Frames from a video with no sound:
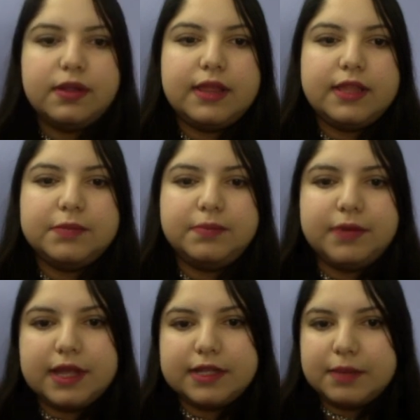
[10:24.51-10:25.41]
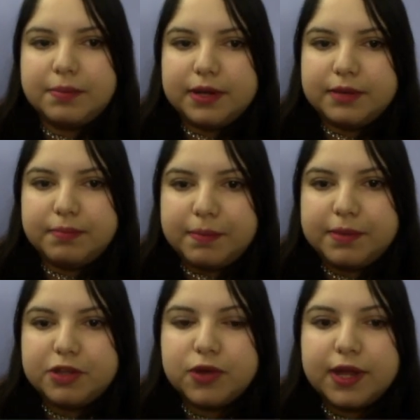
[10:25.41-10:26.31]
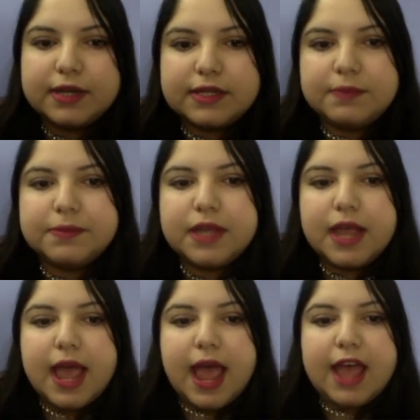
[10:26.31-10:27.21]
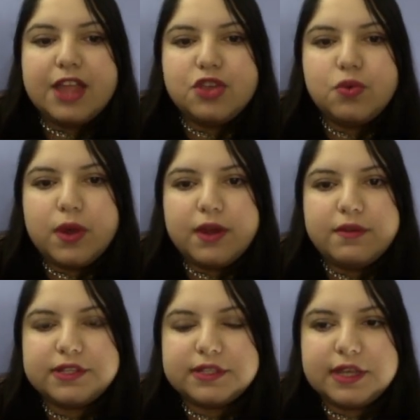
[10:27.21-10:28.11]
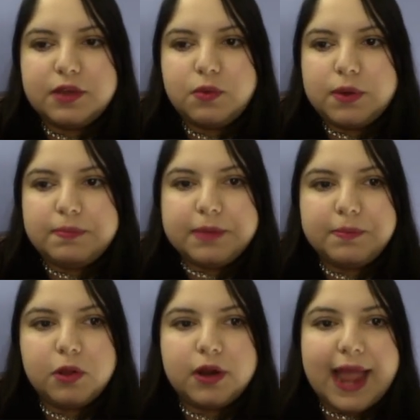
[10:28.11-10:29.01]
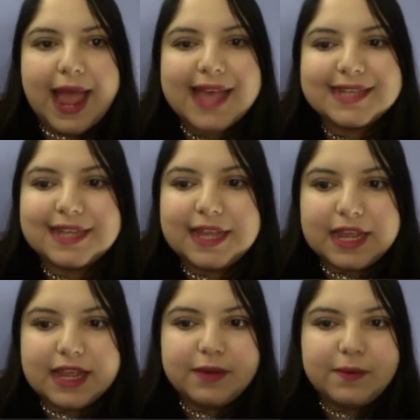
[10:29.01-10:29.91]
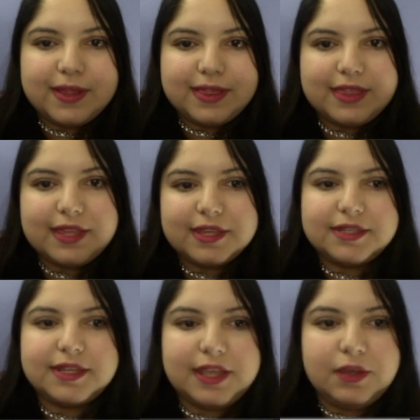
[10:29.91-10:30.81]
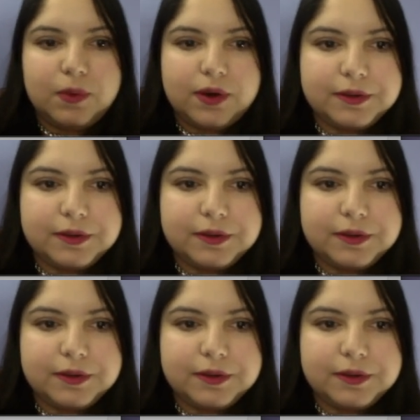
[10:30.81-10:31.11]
In this case, I put puppy training tips, and you want to see what people are asking with this keyword.